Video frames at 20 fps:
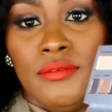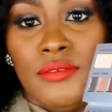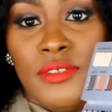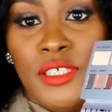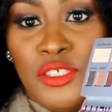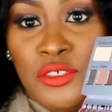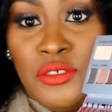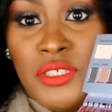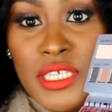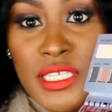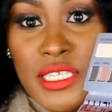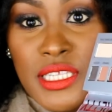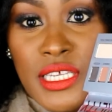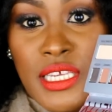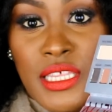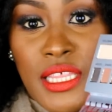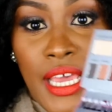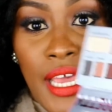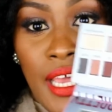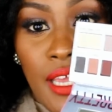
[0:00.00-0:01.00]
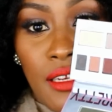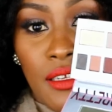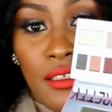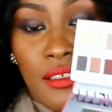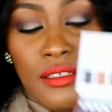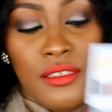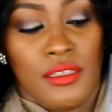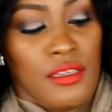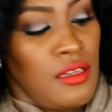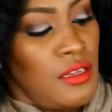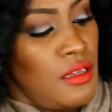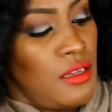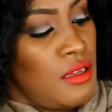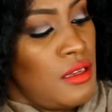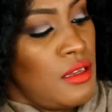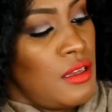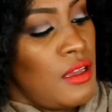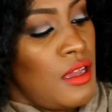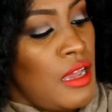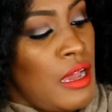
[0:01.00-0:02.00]
Did you just see that?
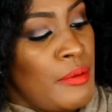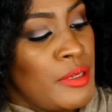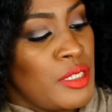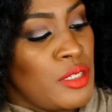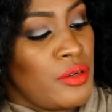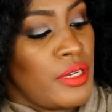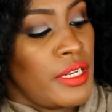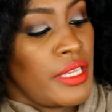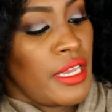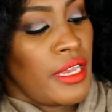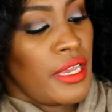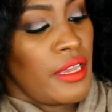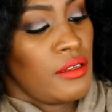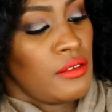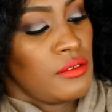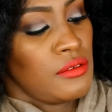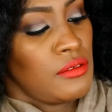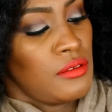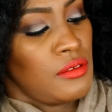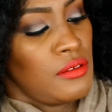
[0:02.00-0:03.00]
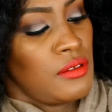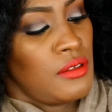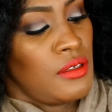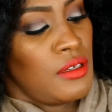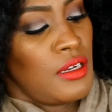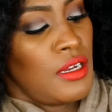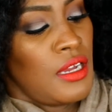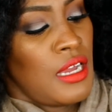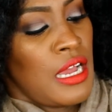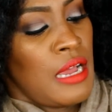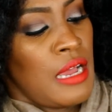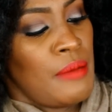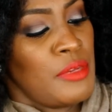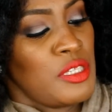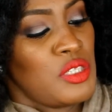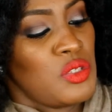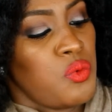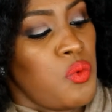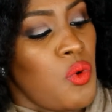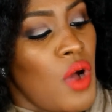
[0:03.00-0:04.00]
I'm gonna do it again. I'm
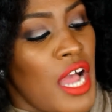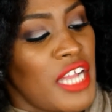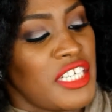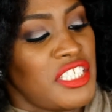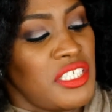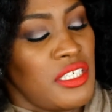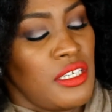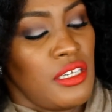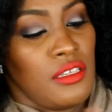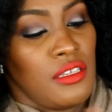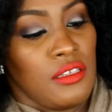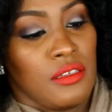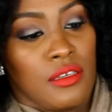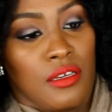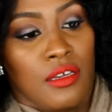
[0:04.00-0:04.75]
gonna swatch it.